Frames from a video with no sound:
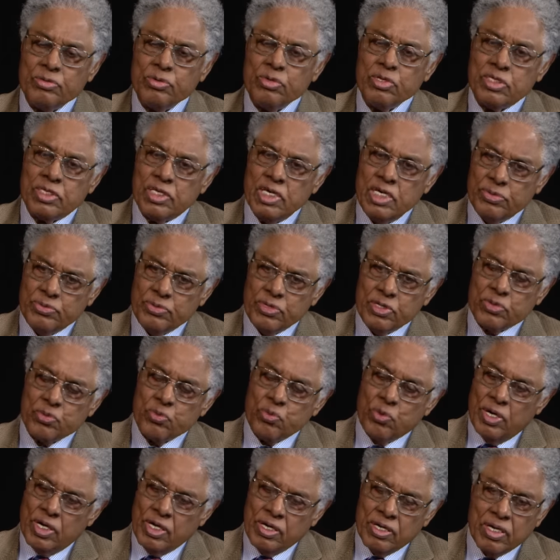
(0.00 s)
This was, this
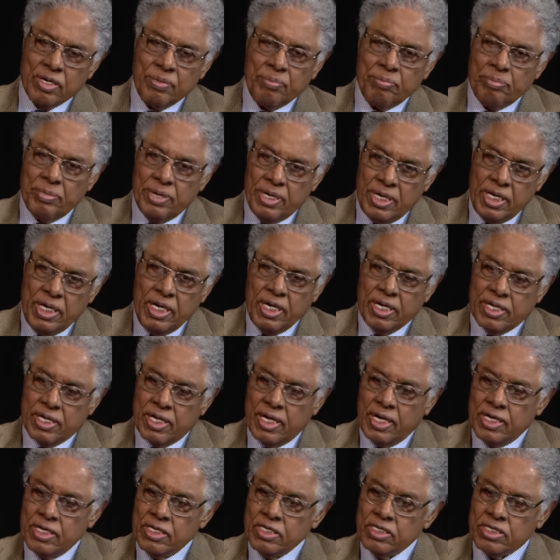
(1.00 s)
was one of the many
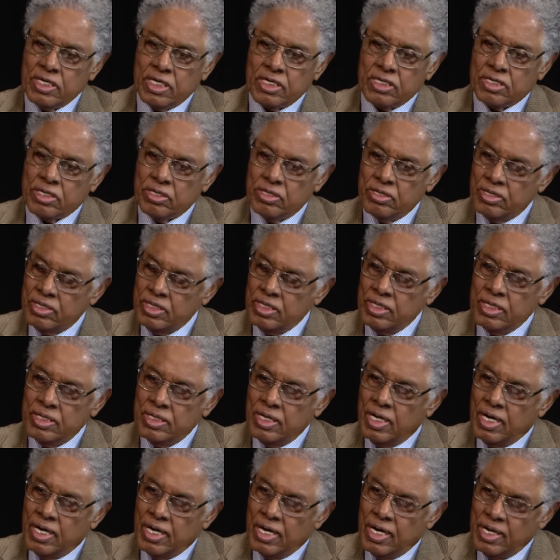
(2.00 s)
things that
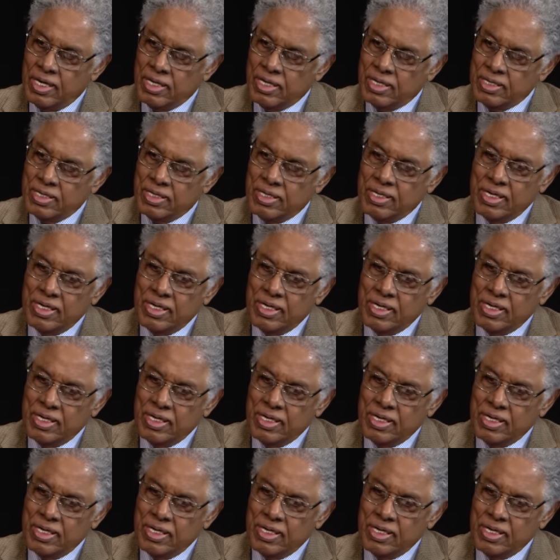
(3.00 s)
turned uh,